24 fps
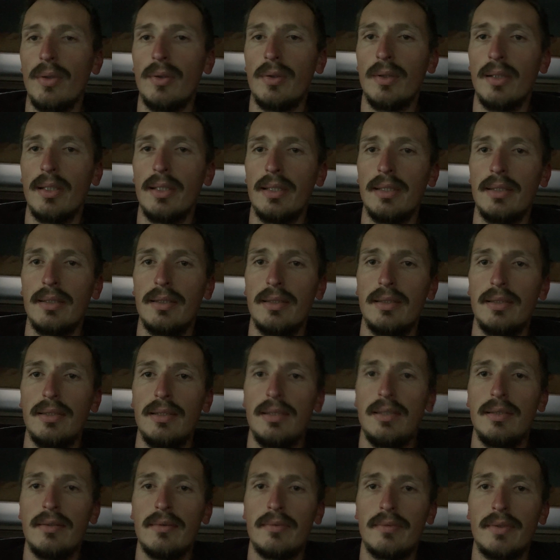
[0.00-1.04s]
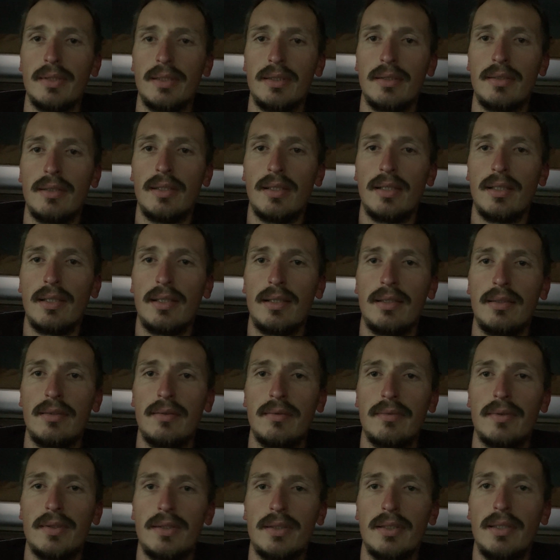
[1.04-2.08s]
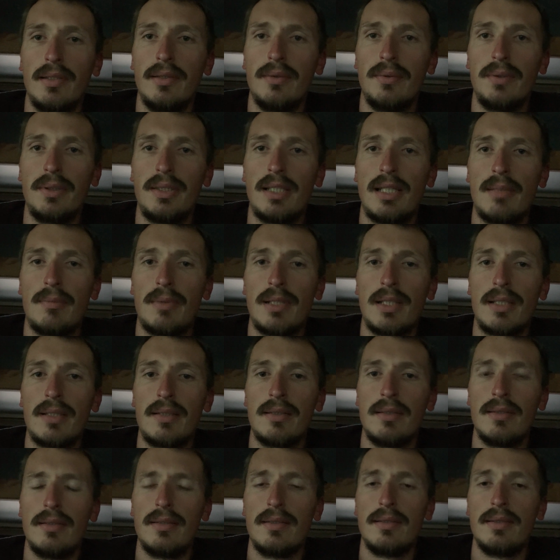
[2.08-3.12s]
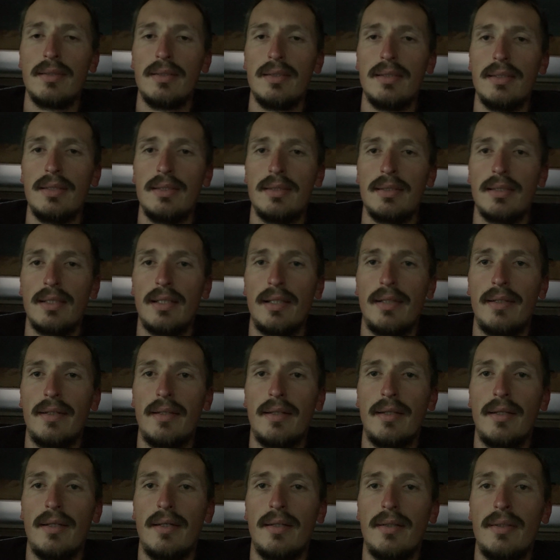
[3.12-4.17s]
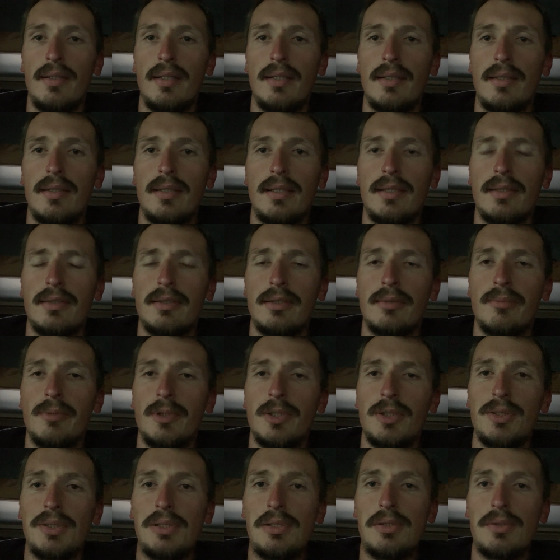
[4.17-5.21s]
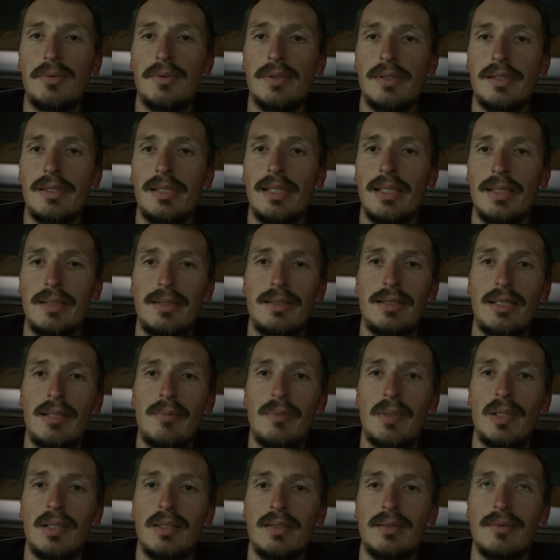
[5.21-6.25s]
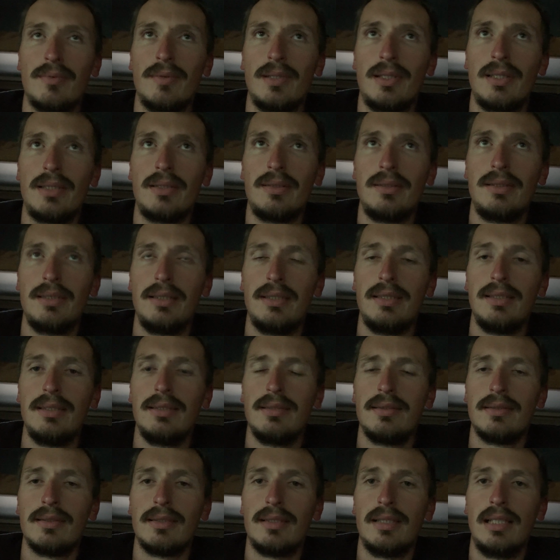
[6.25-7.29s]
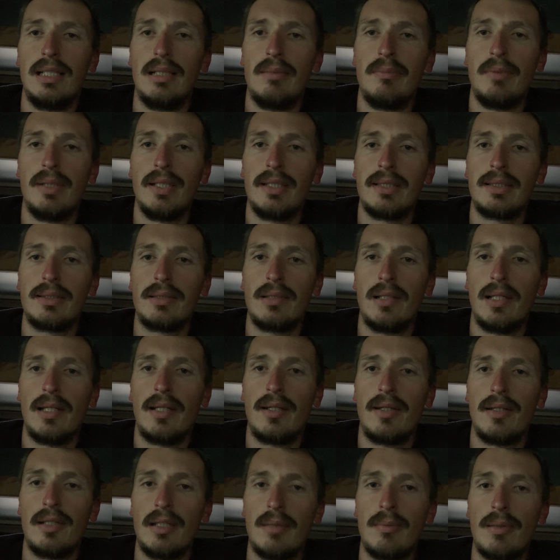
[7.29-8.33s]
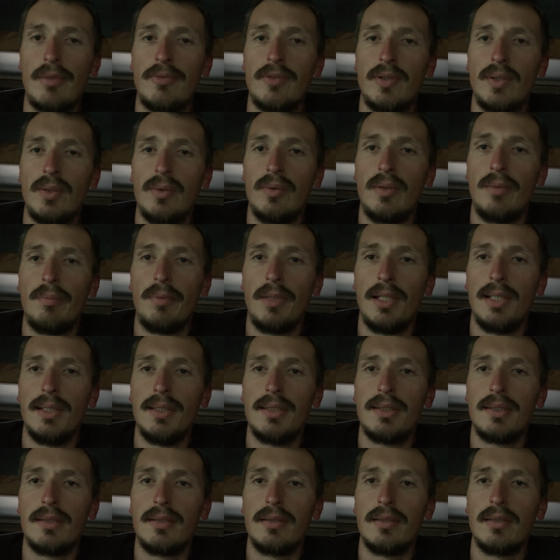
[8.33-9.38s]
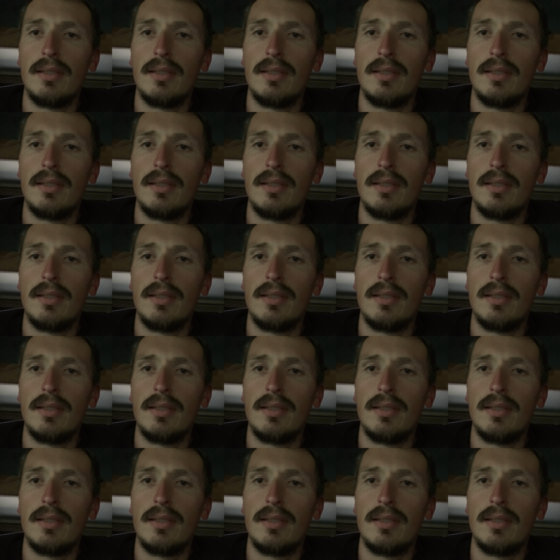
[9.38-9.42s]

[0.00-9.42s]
only with the new semi, and then I had some issues with that semi as well. I actually ended up having to replace